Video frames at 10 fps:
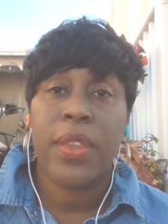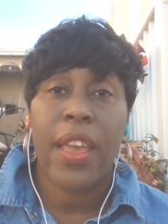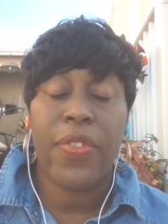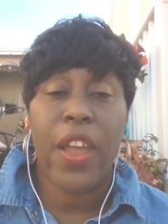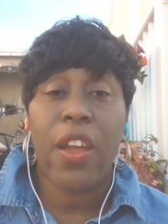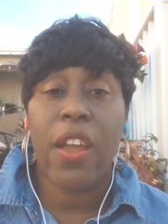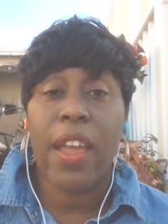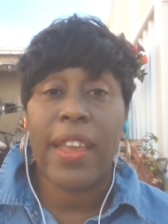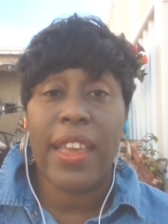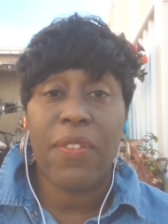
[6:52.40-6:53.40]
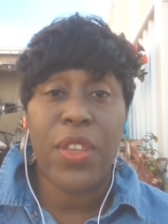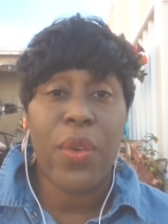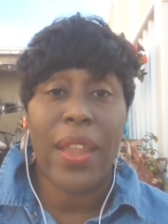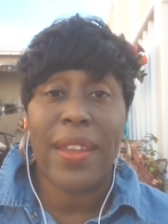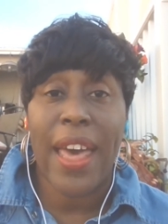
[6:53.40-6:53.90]
If they're giving you
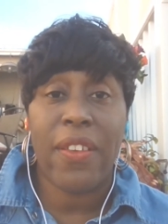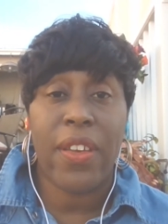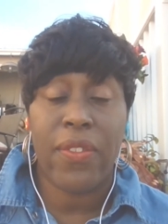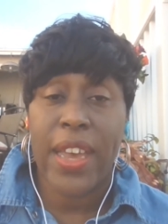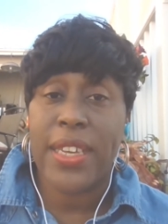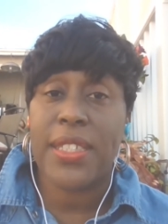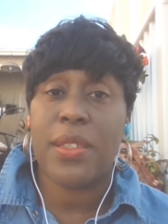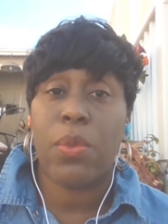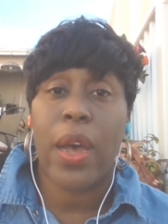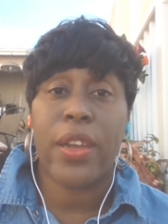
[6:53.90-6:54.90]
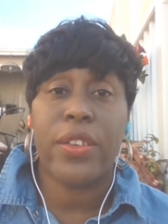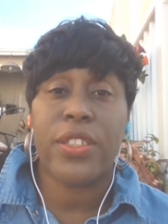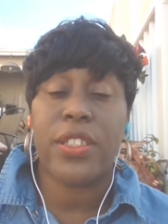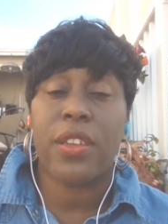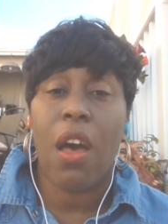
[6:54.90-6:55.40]
a lot of advice while you're
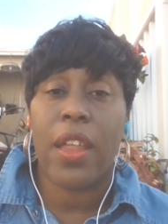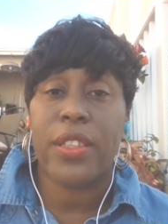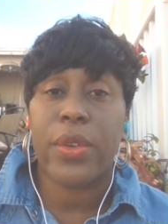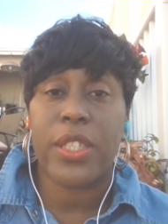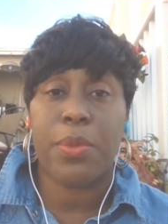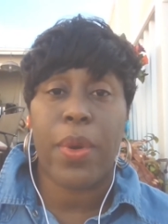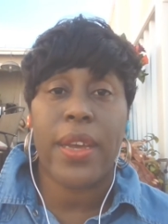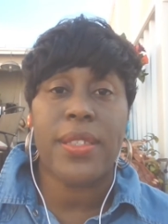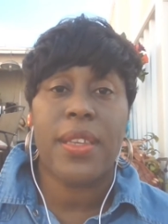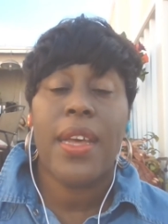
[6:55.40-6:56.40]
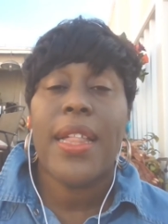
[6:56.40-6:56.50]
just calling to express,